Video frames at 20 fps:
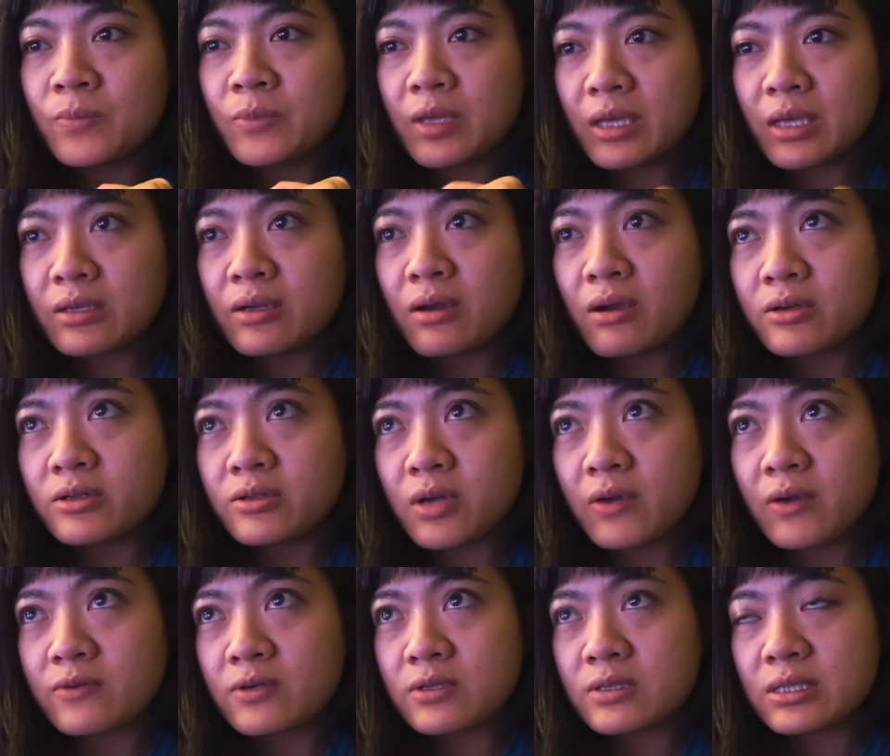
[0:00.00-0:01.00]
in car
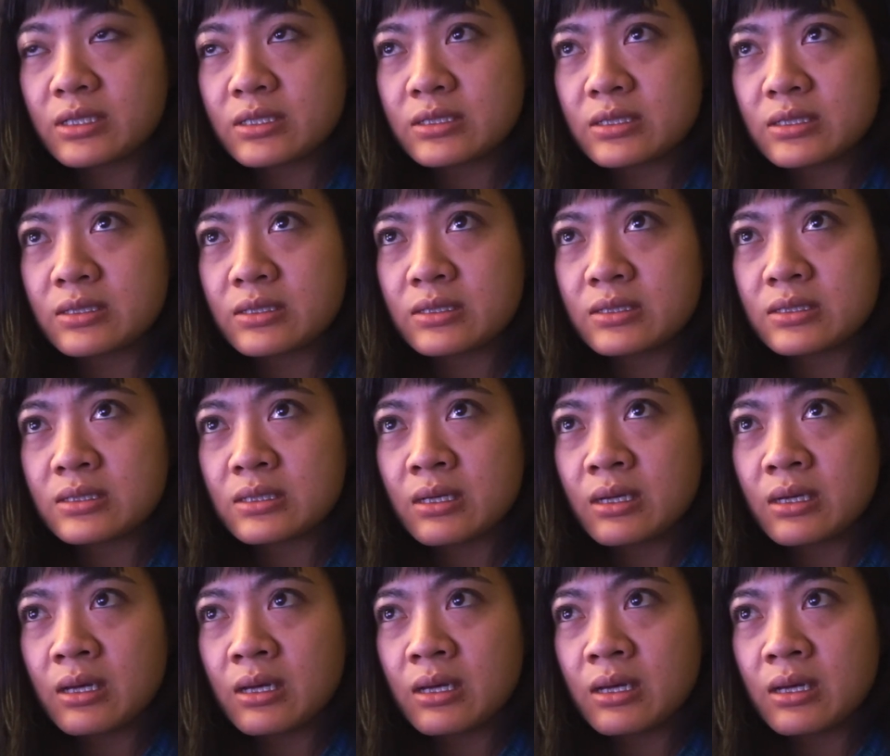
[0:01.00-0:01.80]
driver's lessons.